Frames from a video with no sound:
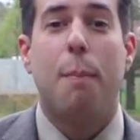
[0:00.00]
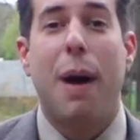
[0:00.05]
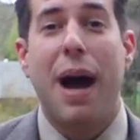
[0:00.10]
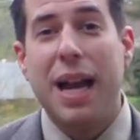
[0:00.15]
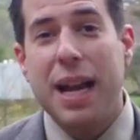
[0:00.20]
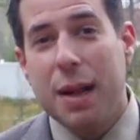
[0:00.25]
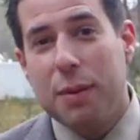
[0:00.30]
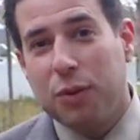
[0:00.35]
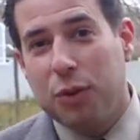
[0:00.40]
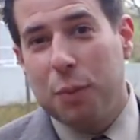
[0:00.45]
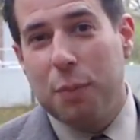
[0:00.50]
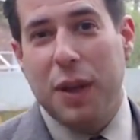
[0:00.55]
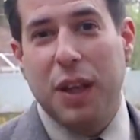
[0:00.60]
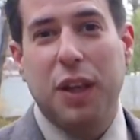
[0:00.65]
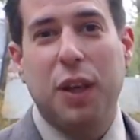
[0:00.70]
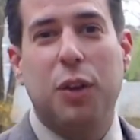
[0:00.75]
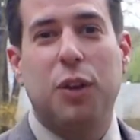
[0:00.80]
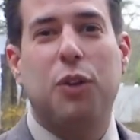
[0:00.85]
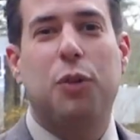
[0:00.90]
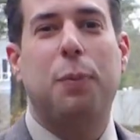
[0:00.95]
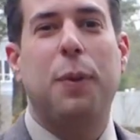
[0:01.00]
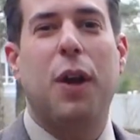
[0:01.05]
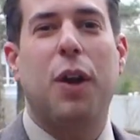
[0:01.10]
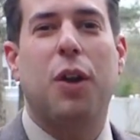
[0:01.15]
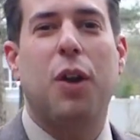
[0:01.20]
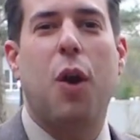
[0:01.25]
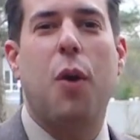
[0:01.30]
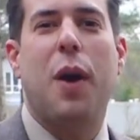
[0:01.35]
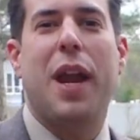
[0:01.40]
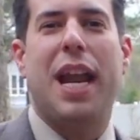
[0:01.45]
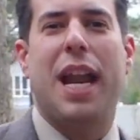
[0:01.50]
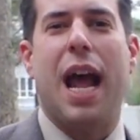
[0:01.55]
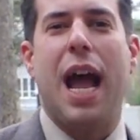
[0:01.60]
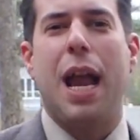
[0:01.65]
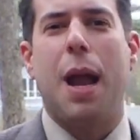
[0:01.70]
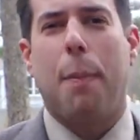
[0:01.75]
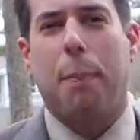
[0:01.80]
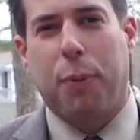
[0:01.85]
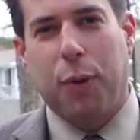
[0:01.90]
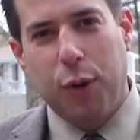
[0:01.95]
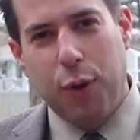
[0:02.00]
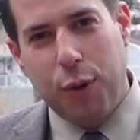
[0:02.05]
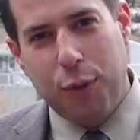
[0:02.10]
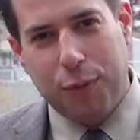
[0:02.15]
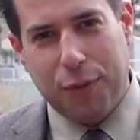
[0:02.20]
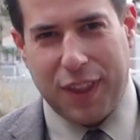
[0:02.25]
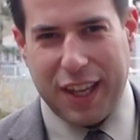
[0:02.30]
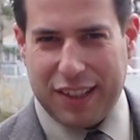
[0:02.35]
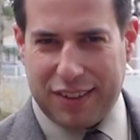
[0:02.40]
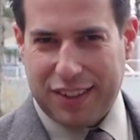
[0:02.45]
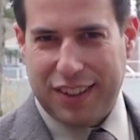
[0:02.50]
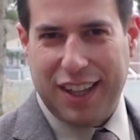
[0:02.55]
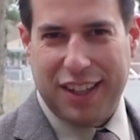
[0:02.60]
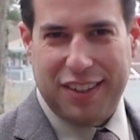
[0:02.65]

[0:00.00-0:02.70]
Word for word: My name is Emilio DiSpirito, and I approve this